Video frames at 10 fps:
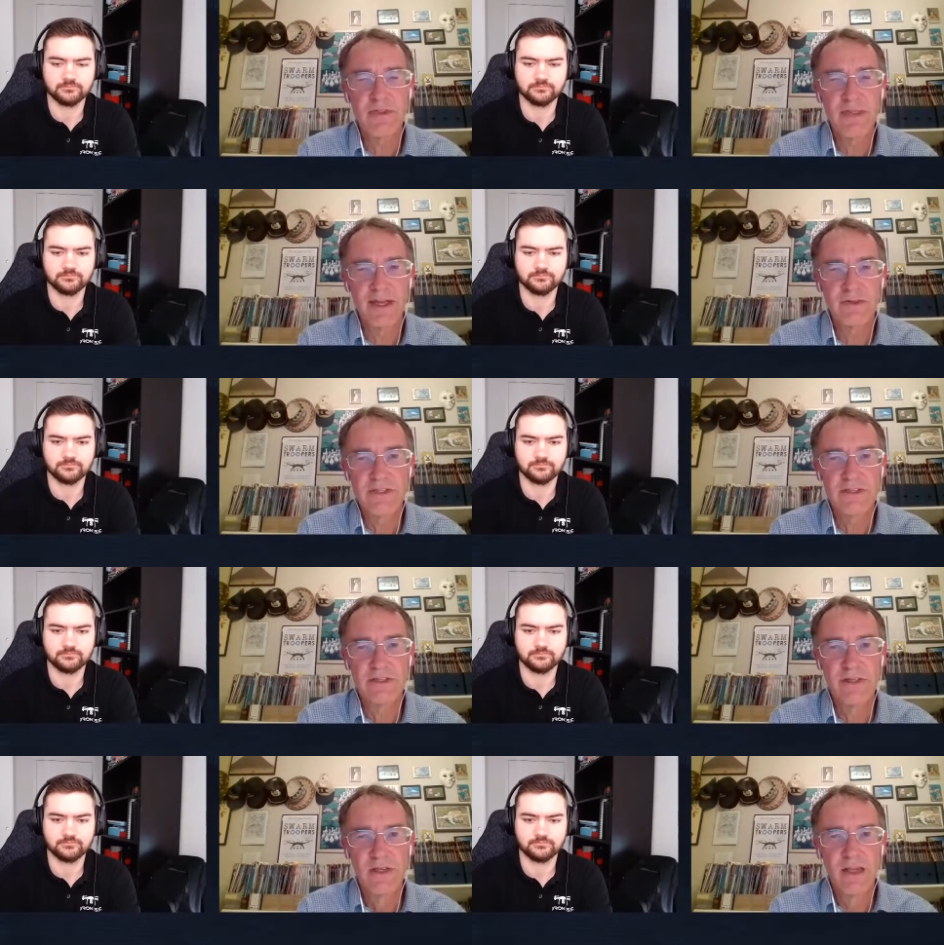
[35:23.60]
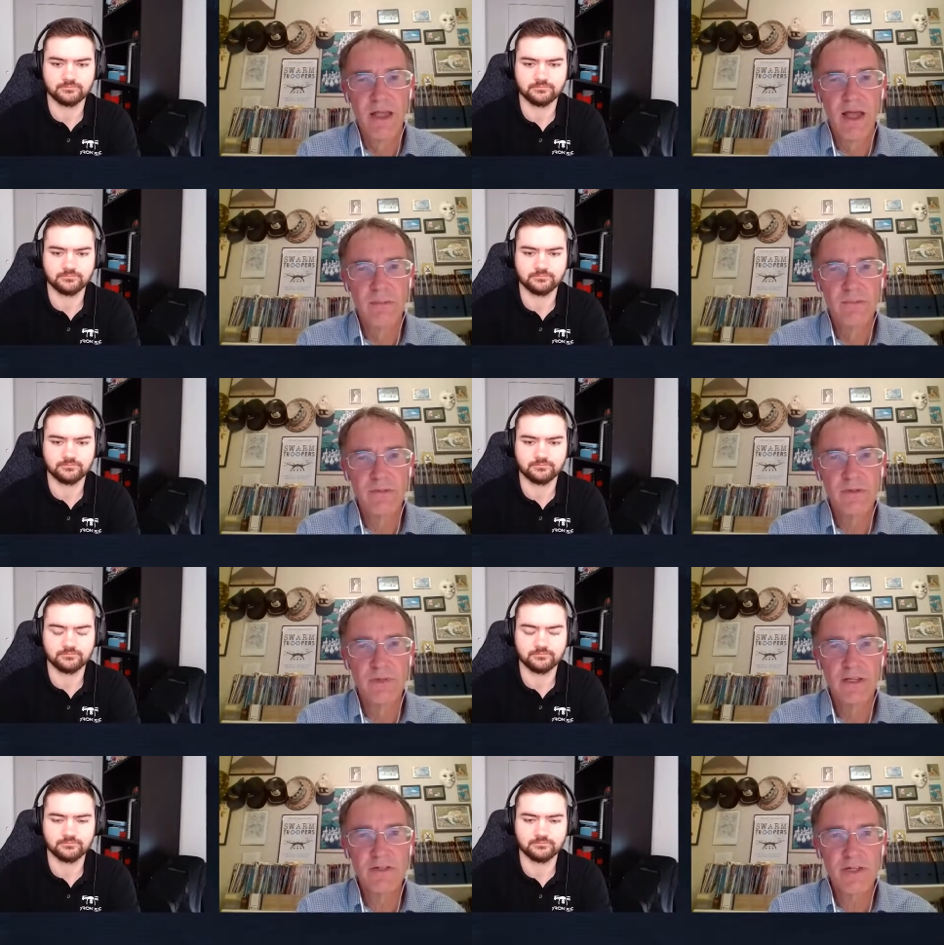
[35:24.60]
Speaker 1: 3,000. The
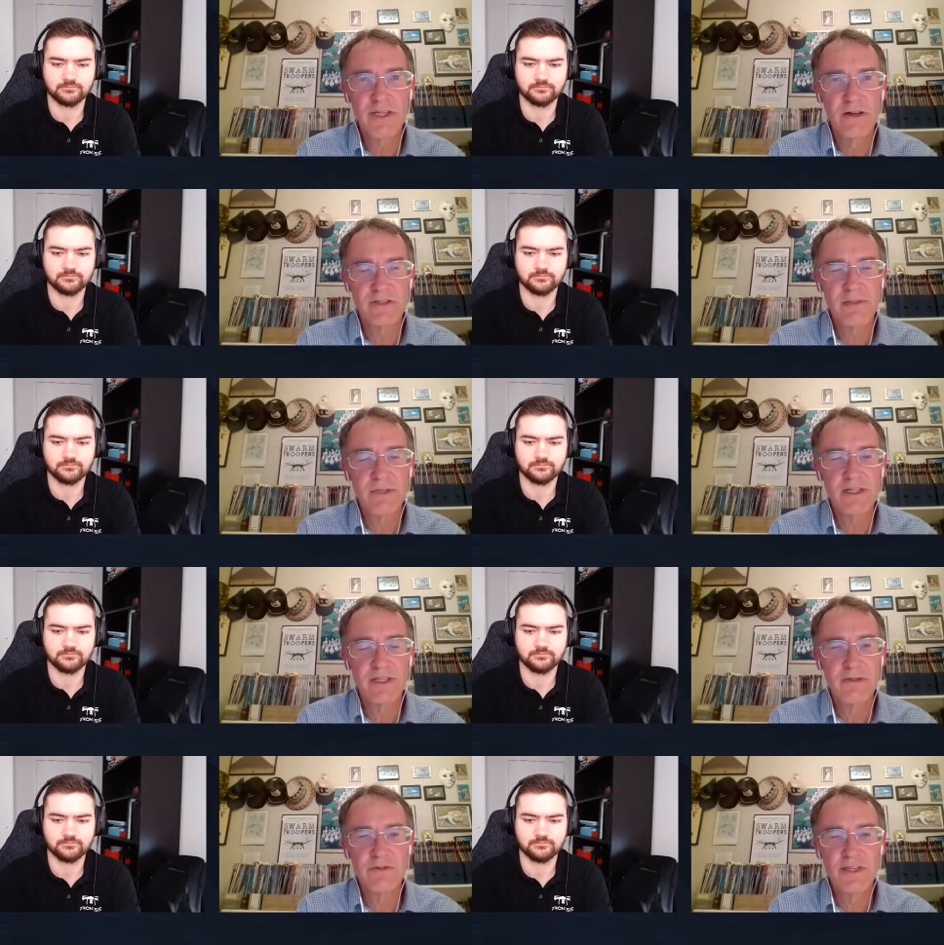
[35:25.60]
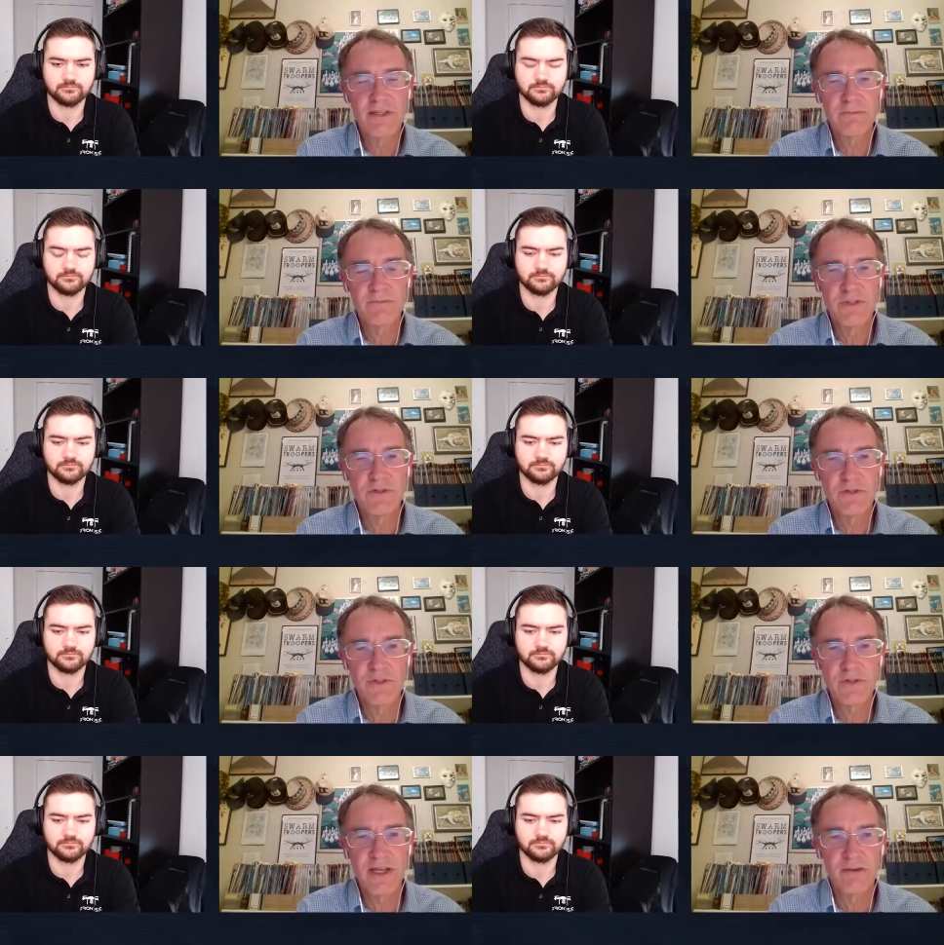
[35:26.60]
military are typically using 200 to
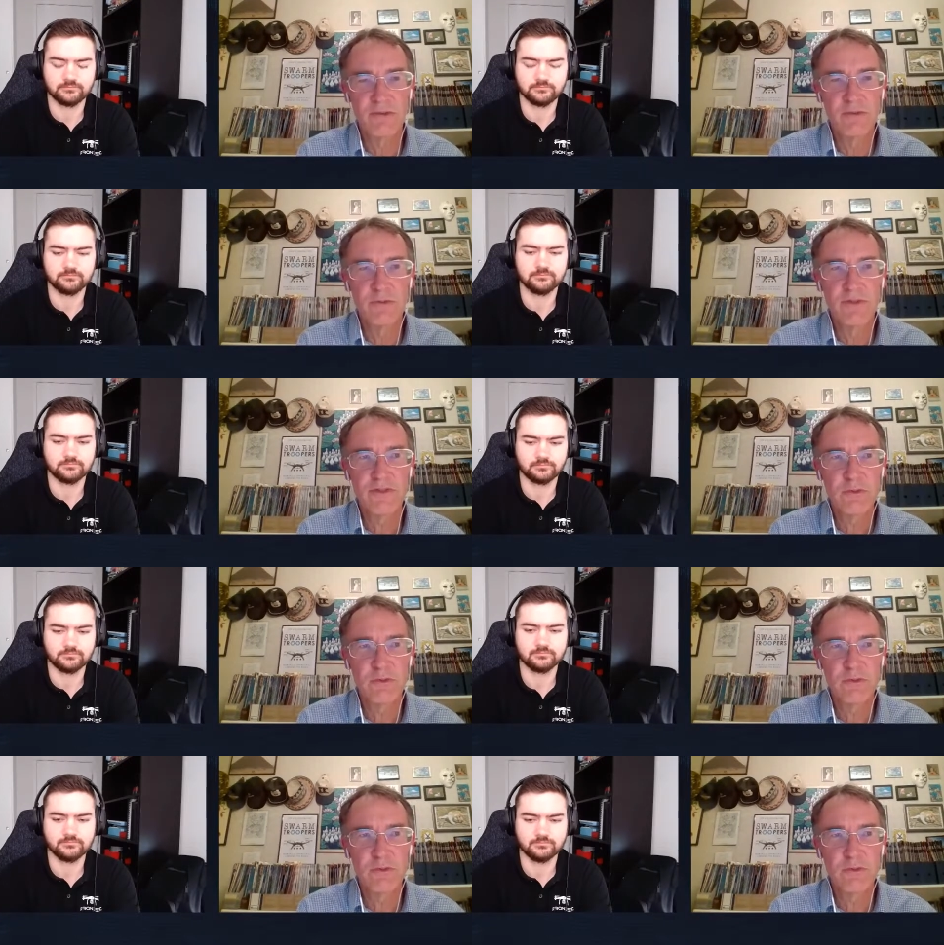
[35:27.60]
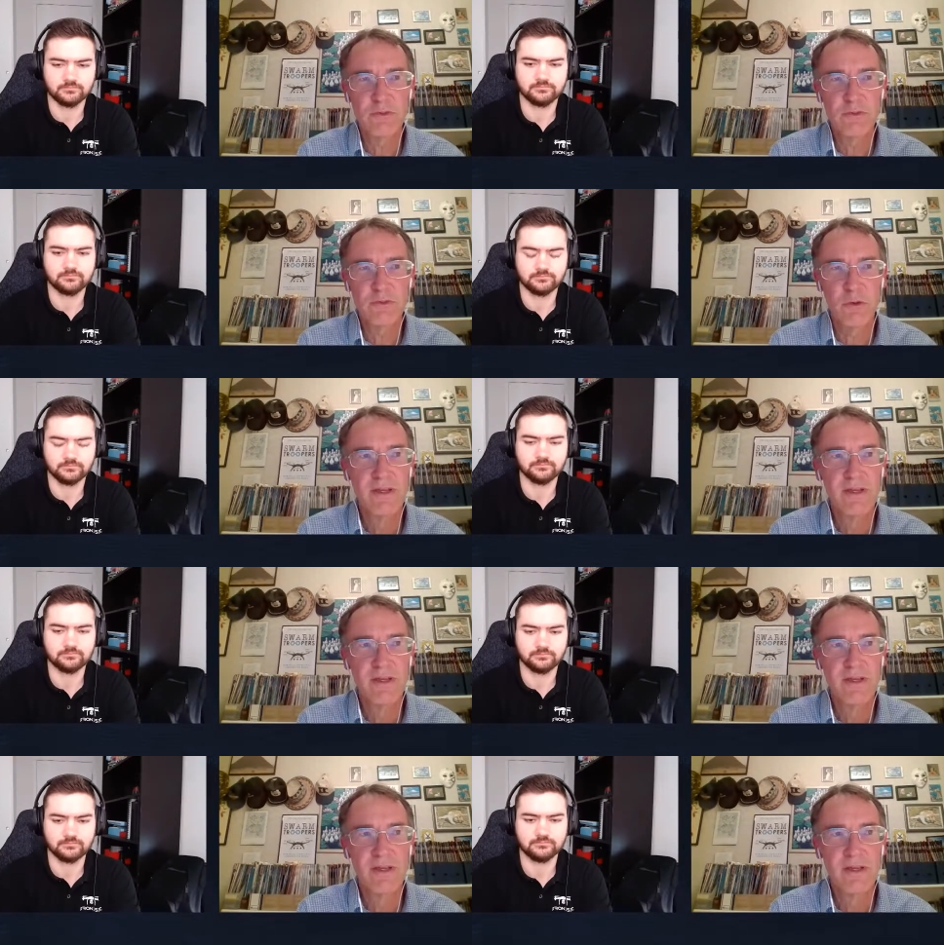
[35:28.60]
300 with a swarm at the moment.
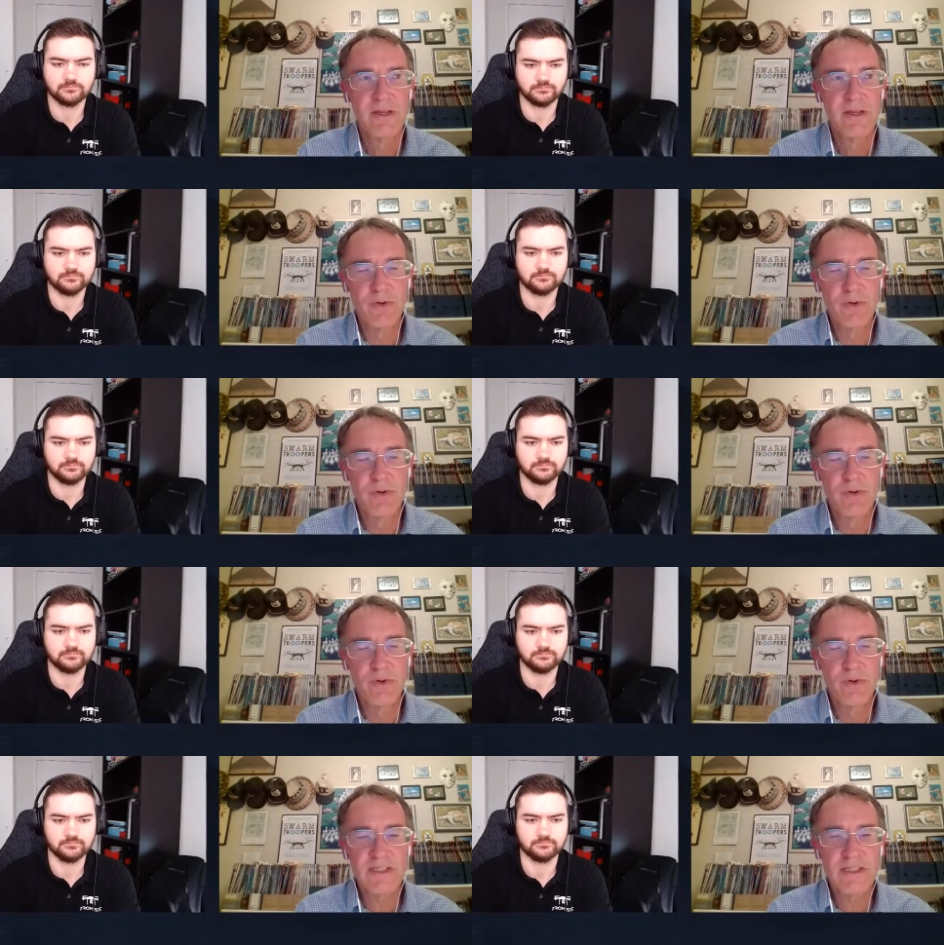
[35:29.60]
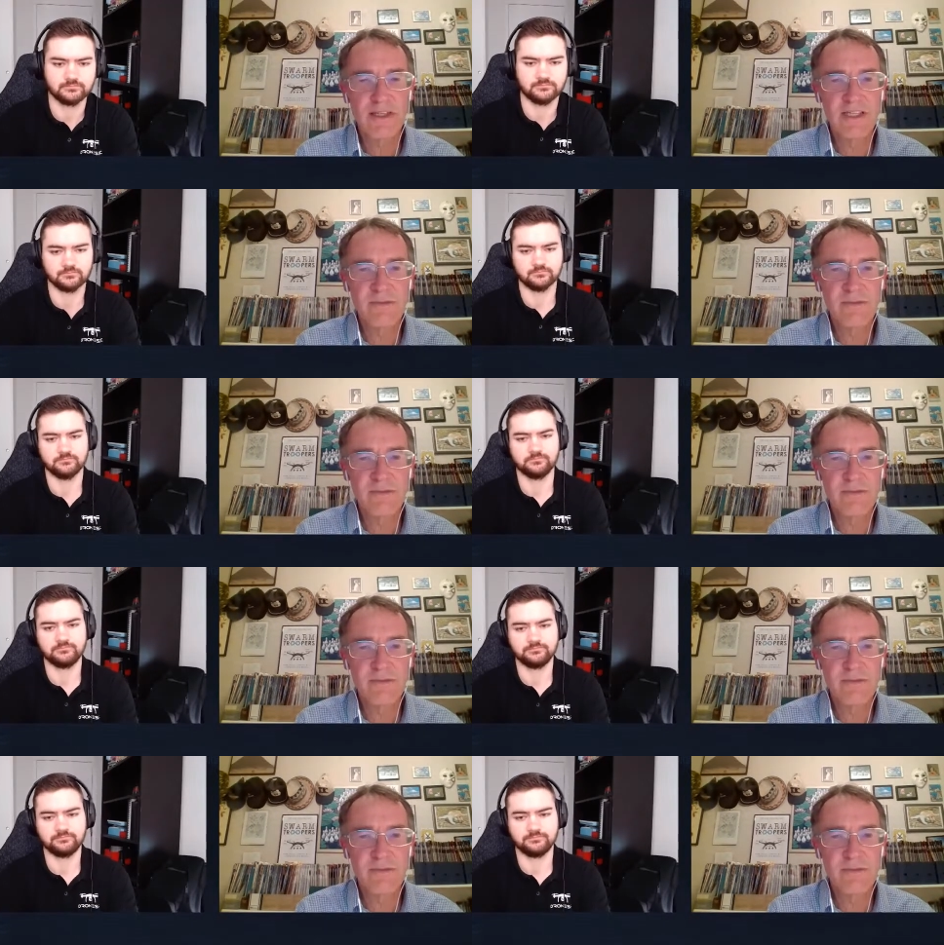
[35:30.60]
But one of the interesting things about
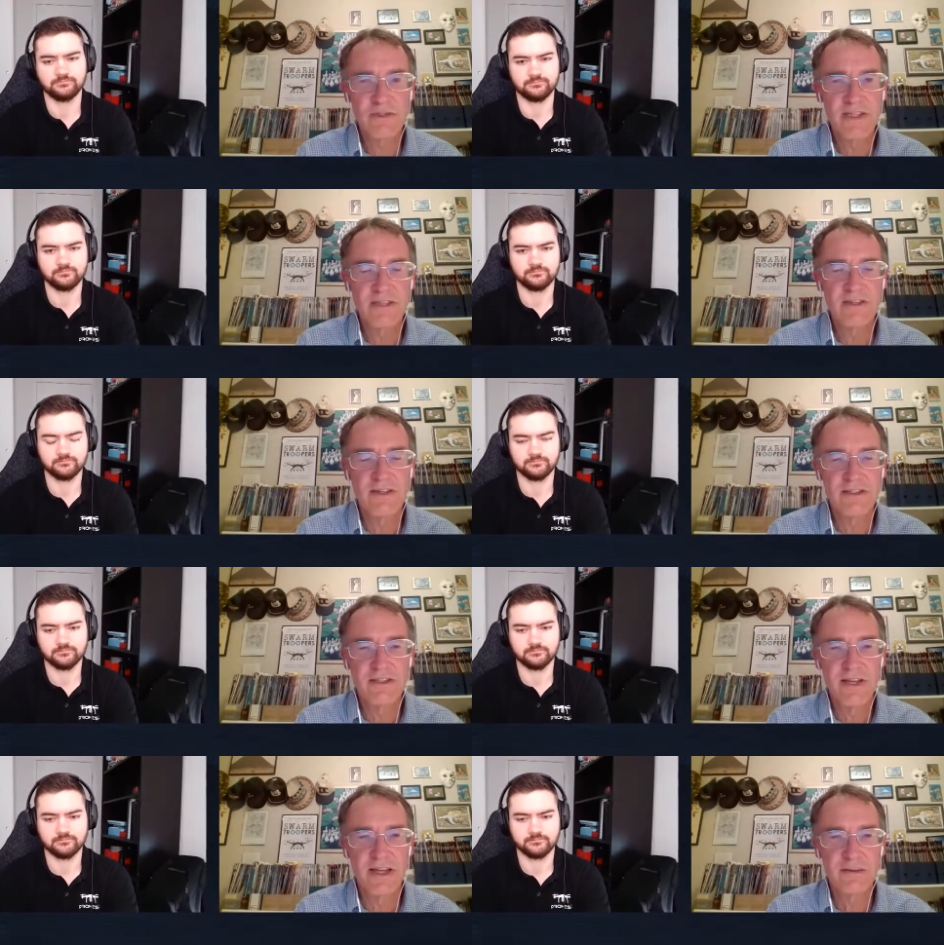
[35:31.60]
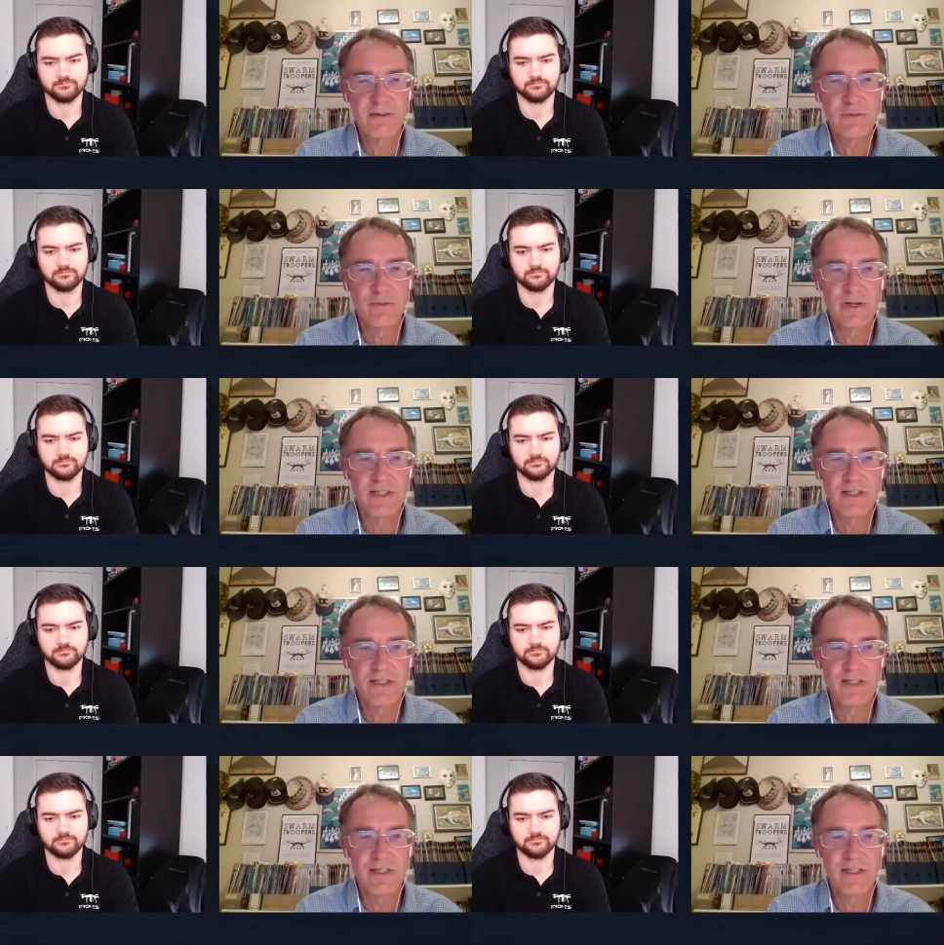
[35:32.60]
this technology is that it scales